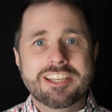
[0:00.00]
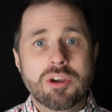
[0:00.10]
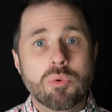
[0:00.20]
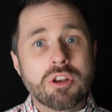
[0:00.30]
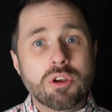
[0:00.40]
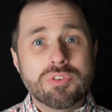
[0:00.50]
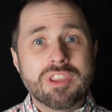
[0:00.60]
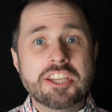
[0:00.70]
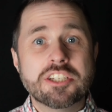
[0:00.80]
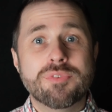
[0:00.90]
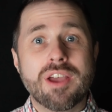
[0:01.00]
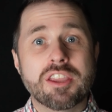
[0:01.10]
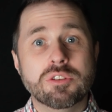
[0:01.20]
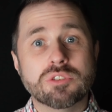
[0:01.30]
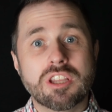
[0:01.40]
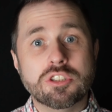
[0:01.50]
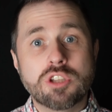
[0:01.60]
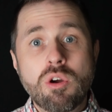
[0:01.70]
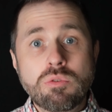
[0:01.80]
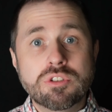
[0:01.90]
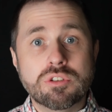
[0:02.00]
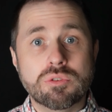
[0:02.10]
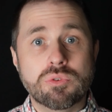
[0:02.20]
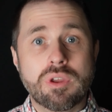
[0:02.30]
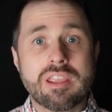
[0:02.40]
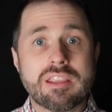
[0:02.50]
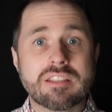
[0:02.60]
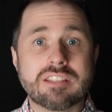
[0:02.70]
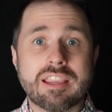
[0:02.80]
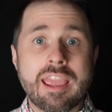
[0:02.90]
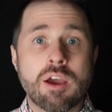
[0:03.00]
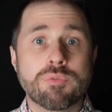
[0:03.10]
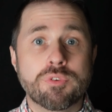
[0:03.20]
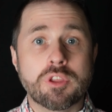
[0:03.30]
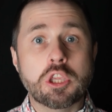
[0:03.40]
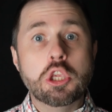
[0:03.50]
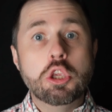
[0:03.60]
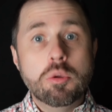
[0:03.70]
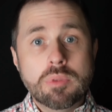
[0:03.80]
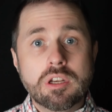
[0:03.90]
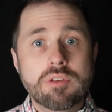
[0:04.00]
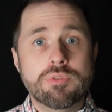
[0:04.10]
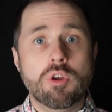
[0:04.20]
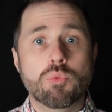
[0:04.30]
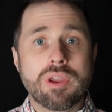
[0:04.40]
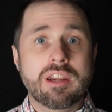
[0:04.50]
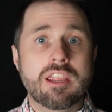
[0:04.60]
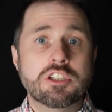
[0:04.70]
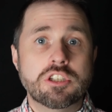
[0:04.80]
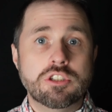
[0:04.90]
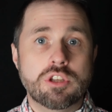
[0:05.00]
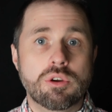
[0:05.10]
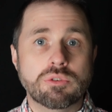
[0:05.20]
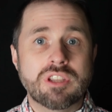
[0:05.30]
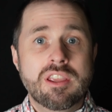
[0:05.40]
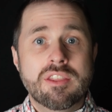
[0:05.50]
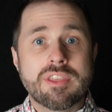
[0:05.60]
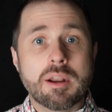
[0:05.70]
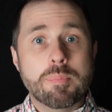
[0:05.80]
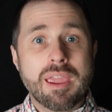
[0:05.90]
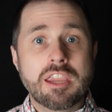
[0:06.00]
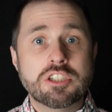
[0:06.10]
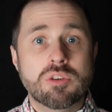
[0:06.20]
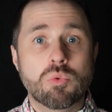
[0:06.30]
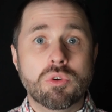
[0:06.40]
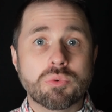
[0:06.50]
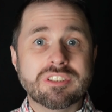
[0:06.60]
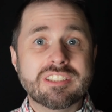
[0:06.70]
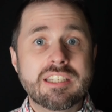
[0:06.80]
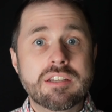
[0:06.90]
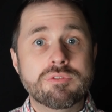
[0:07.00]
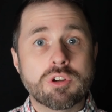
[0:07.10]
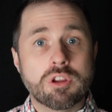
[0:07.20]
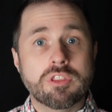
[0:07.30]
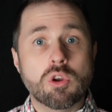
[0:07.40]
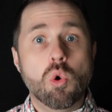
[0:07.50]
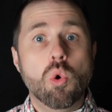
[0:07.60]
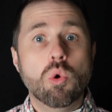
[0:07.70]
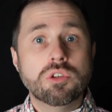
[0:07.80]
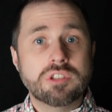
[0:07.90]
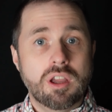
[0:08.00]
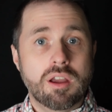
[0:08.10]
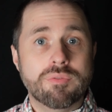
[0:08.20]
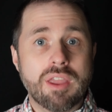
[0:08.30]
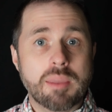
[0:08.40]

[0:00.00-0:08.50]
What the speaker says: What notification values don't do is account for the cumulative radiation dose that a patient will receive during the course of a